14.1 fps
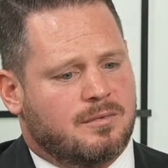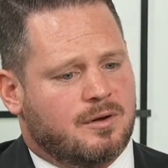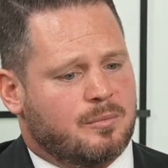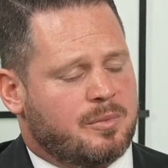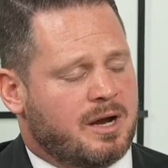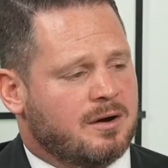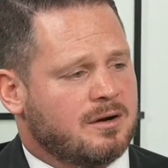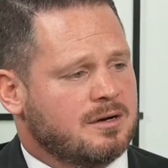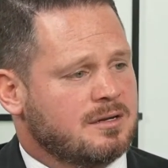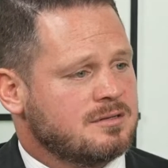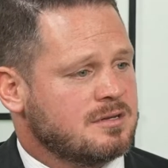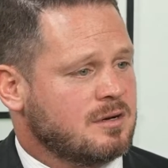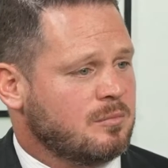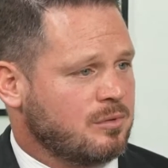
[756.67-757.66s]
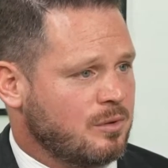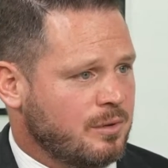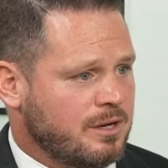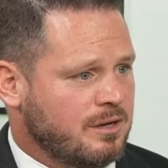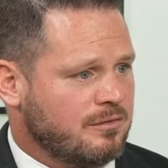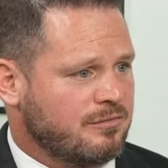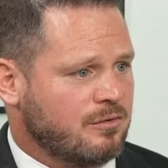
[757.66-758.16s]
parent is an
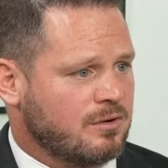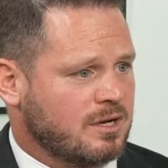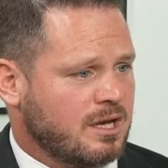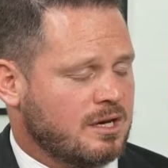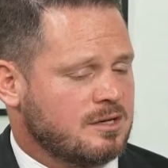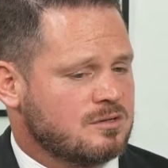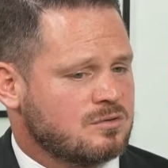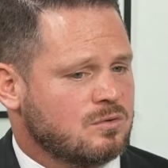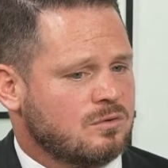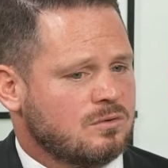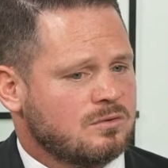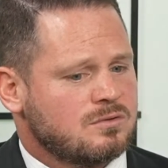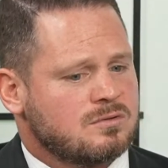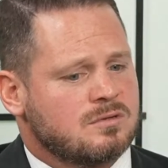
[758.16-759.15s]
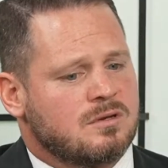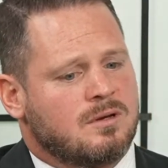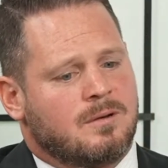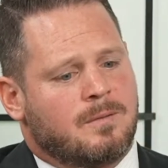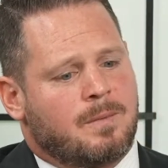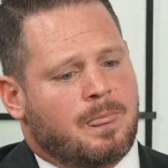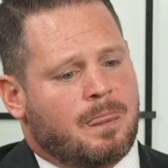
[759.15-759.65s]
employee of Fulton County Schools,
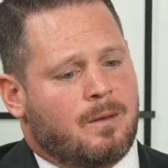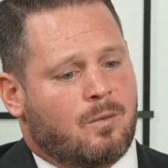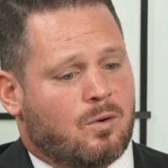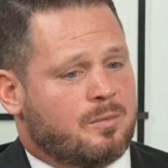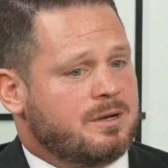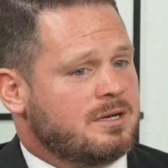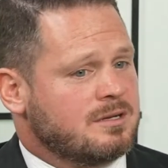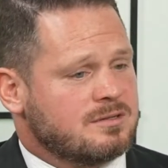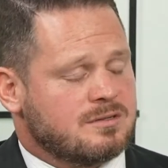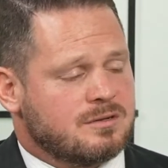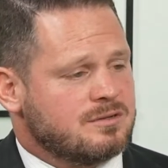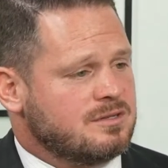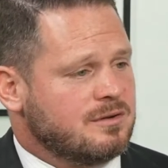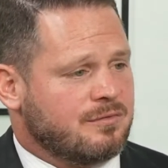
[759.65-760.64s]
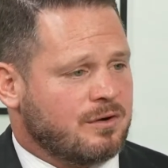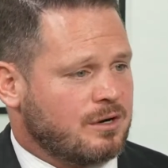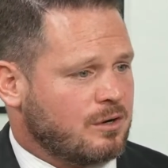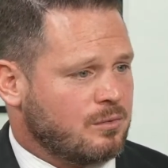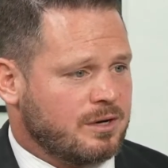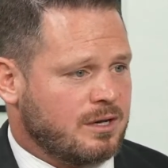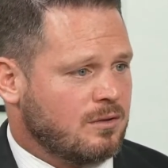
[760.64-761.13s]
or because there's different
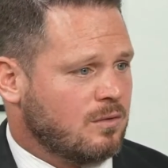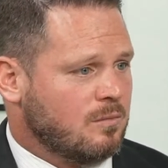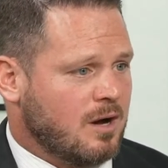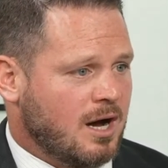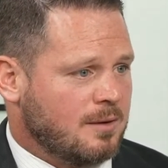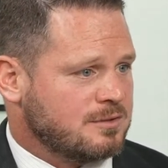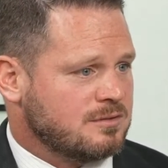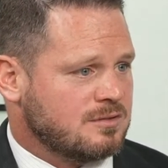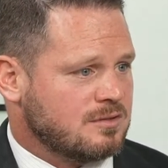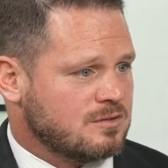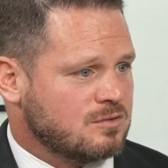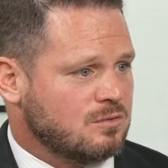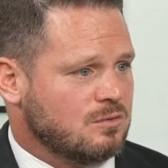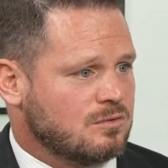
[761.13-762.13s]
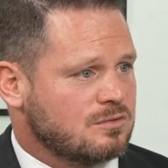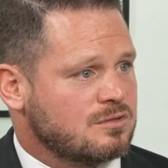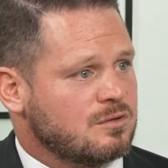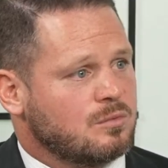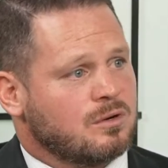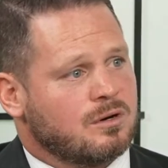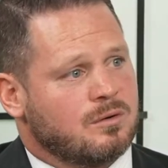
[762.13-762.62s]
curriculum options at schools. So
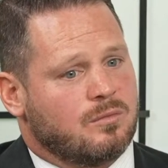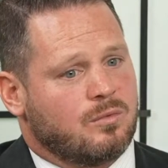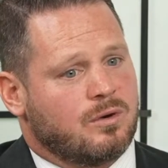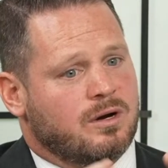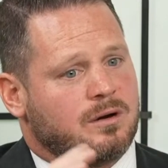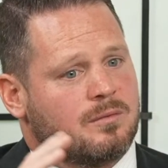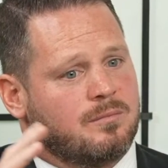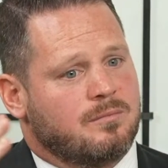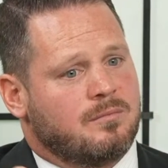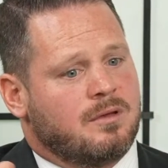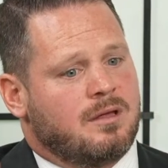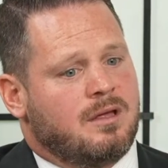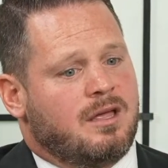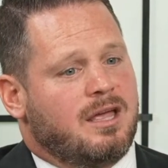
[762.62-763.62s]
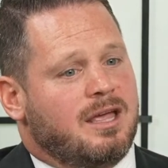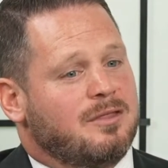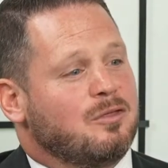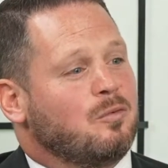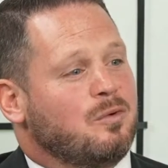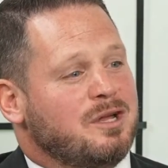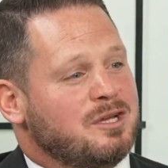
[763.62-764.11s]
we're in
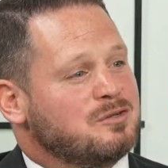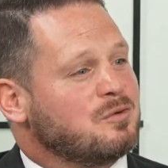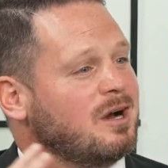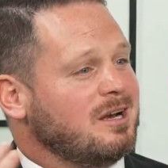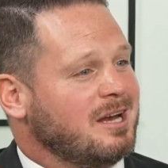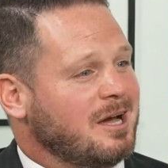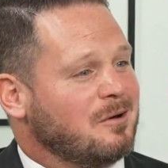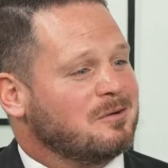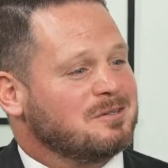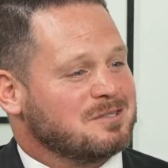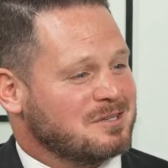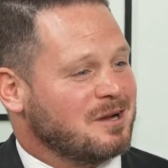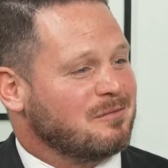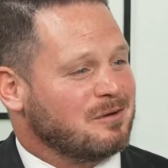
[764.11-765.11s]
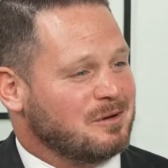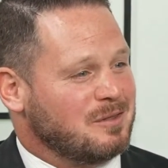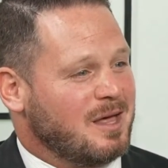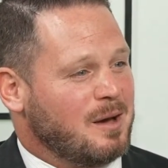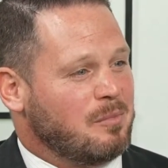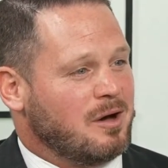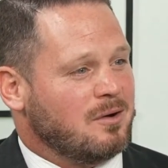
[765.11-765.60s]
the weeds right now in discovering
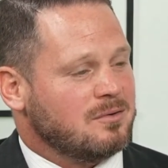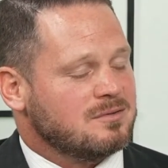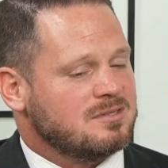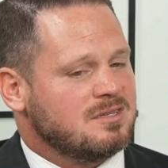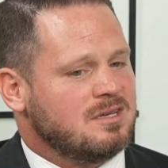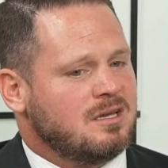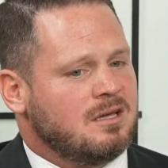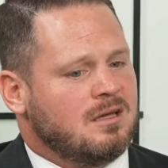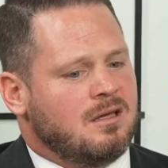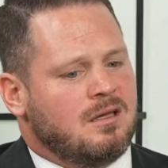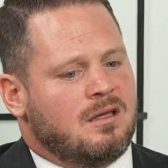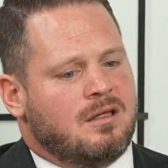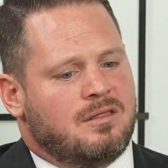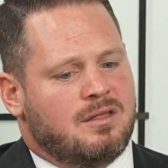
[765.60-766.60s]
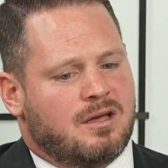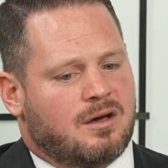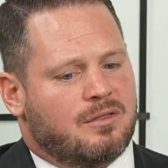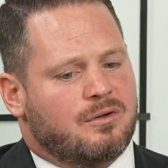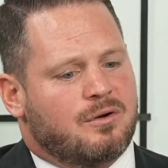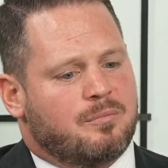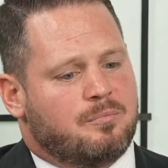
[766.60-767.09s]
that policy. The
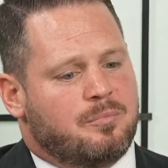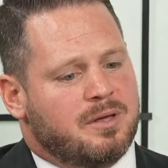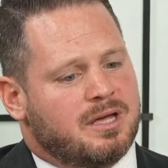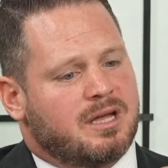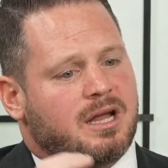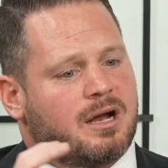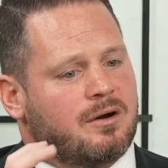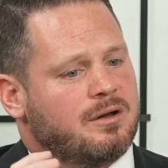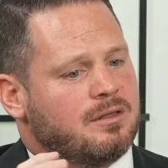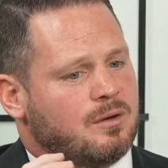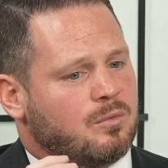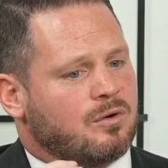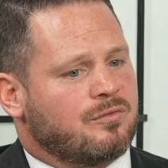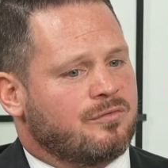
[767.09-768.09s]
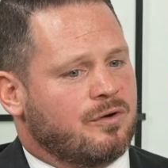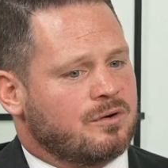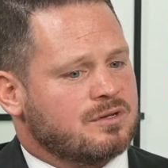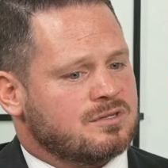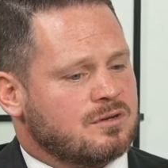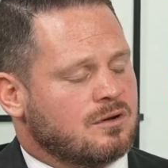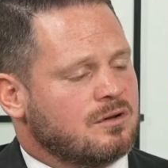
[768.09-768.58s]
other big area that we're
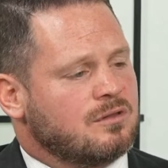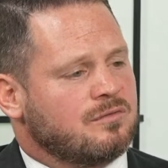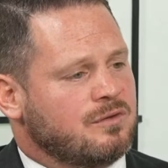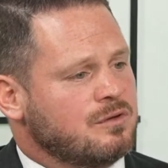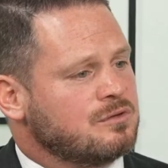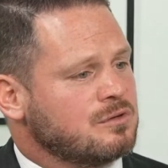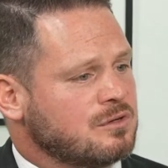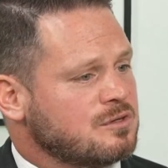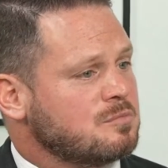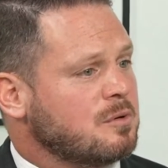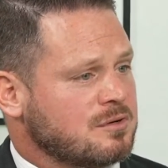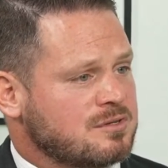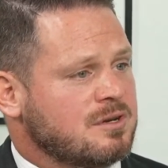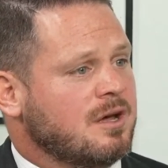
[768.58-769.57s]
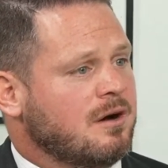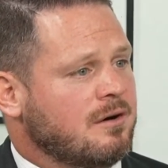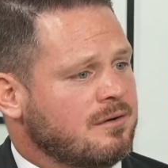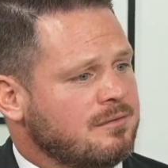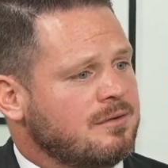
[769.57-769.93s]
focused on in the future is personnel.